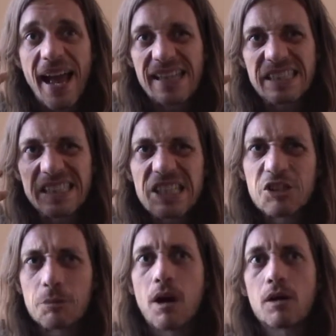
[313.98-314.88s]
as a
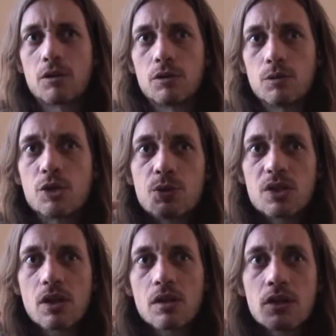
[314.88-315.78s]
teaching model, which
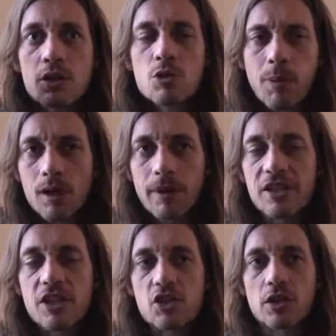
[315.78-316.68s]
was a huge part of my
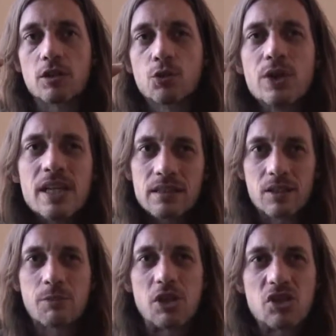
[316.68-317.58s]
intention in creating
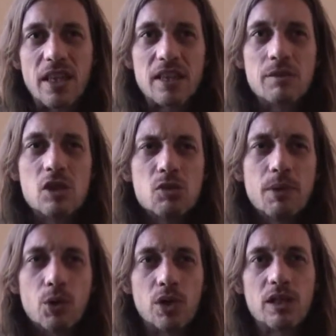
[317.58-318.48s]
that space, that this
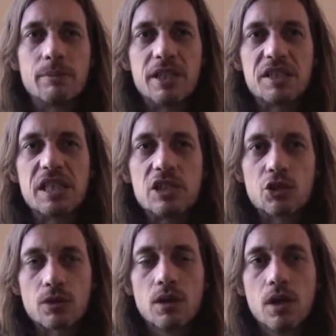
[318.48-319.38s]
building could be a
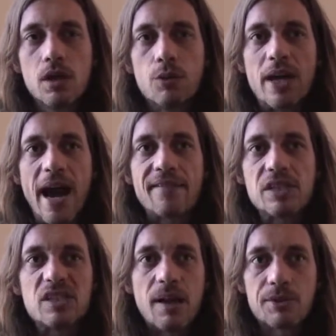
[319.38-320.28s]
teacher. We have
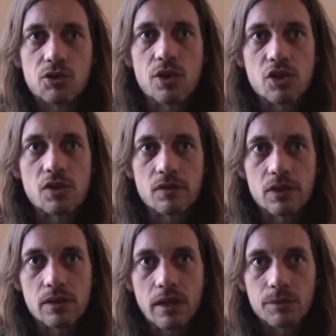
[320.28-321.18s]
these demonstrations of
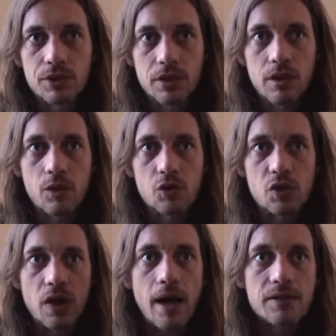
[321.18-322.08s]
sustainable
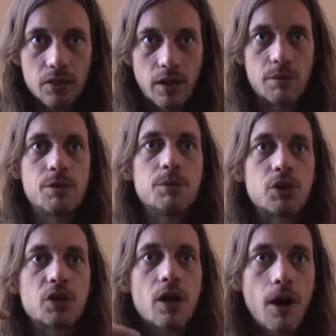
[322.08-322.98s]
technologies on site. People
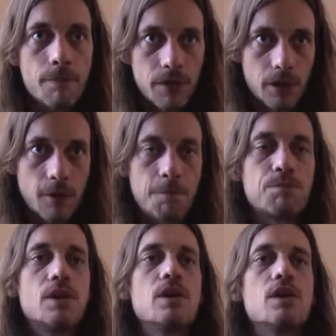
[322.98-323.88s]
could come there,
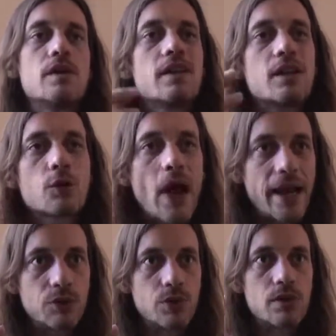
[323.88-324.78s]

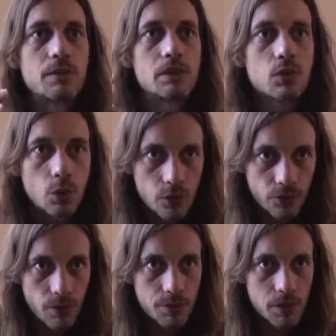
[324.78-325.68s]
interact with them, and learn
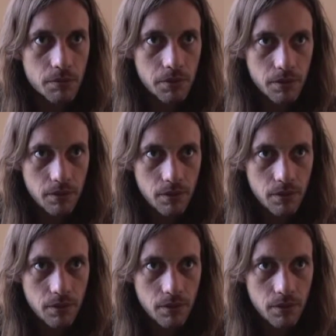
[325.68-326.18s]
from them,